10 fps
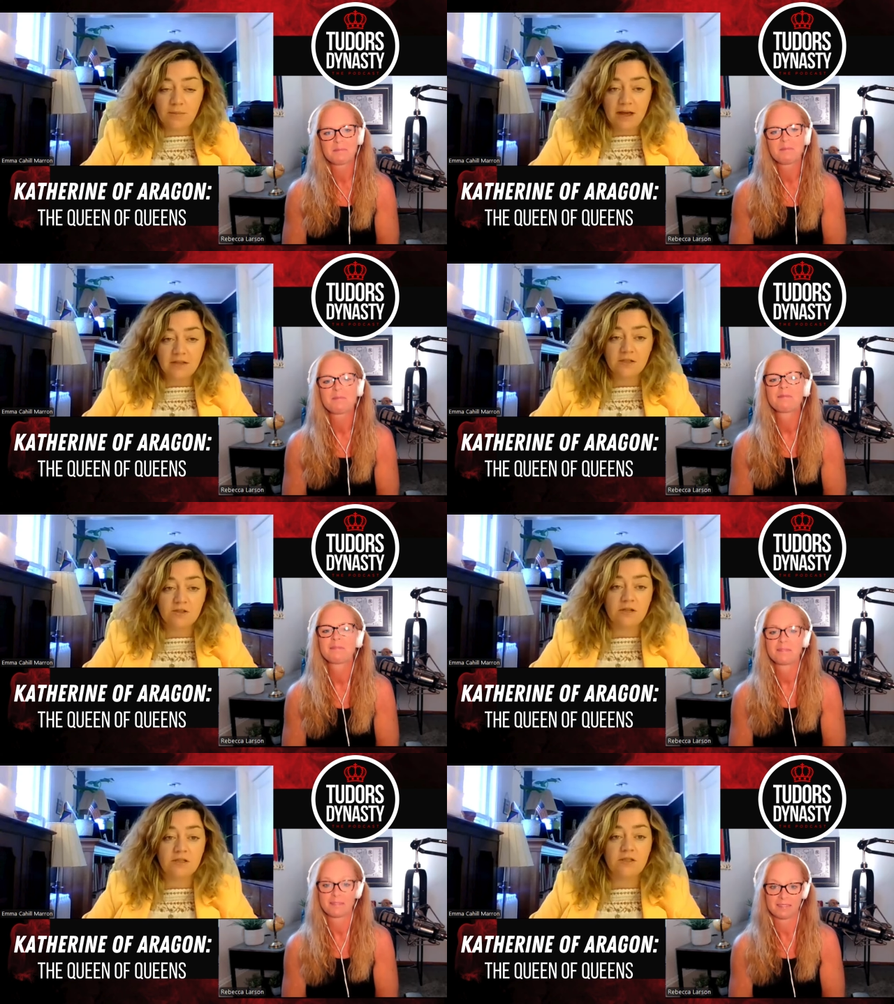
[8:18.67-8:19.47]

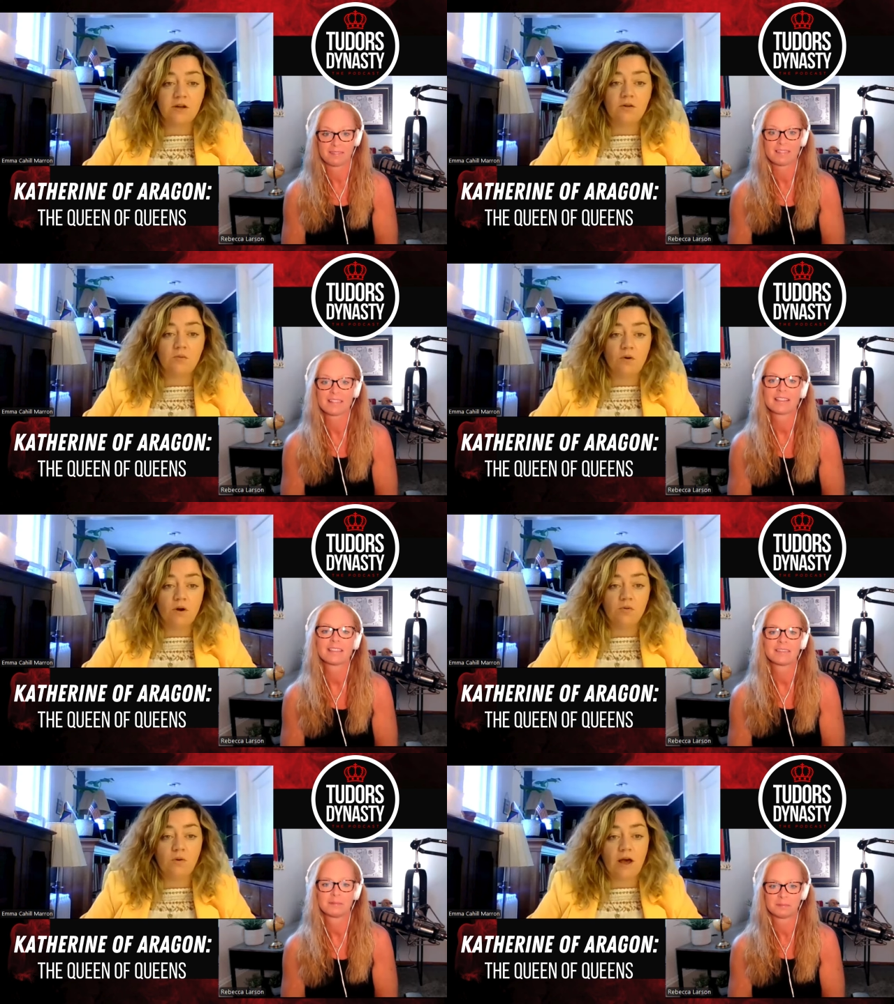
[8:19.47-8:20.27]
Speaker 1: ambassador. So the
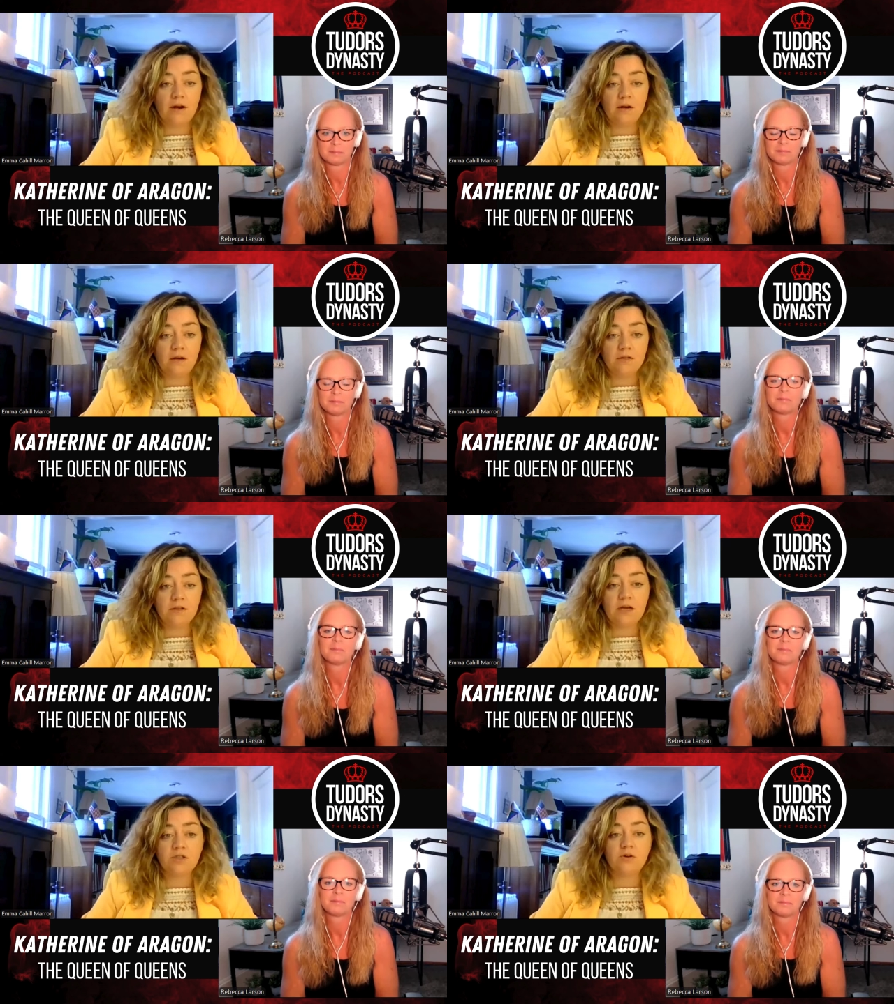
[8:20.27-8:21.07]
one who had an
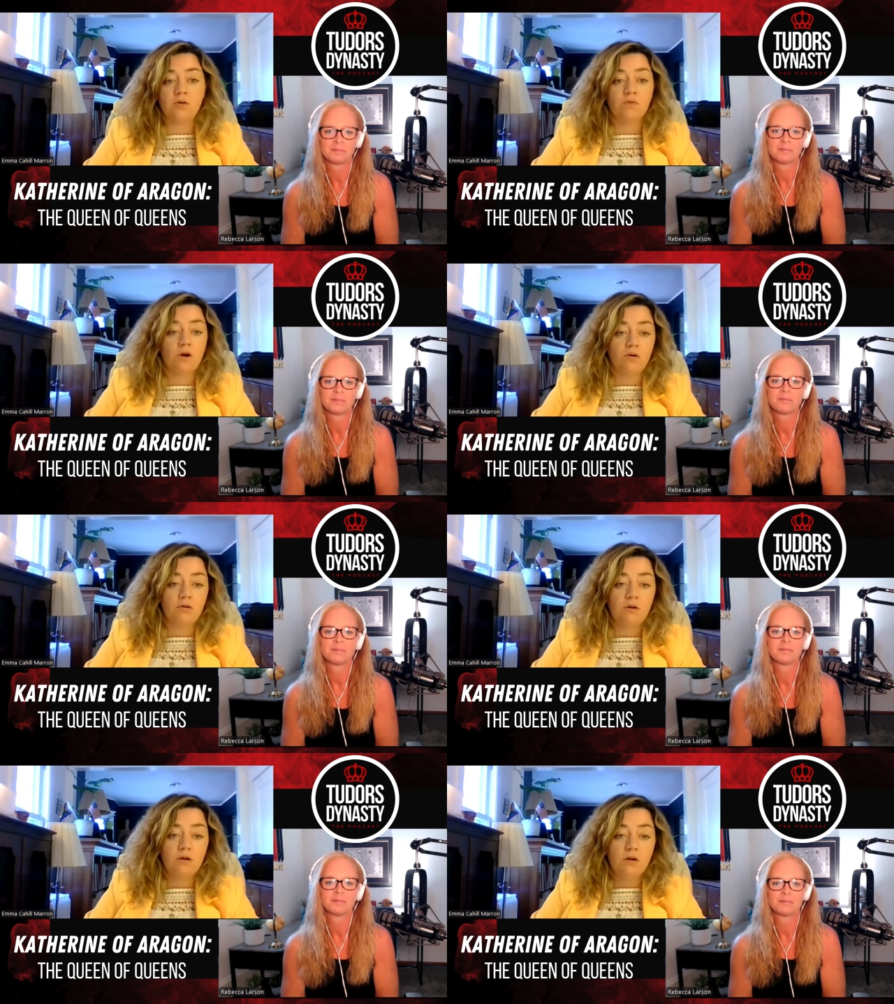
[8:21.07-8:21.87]
international role.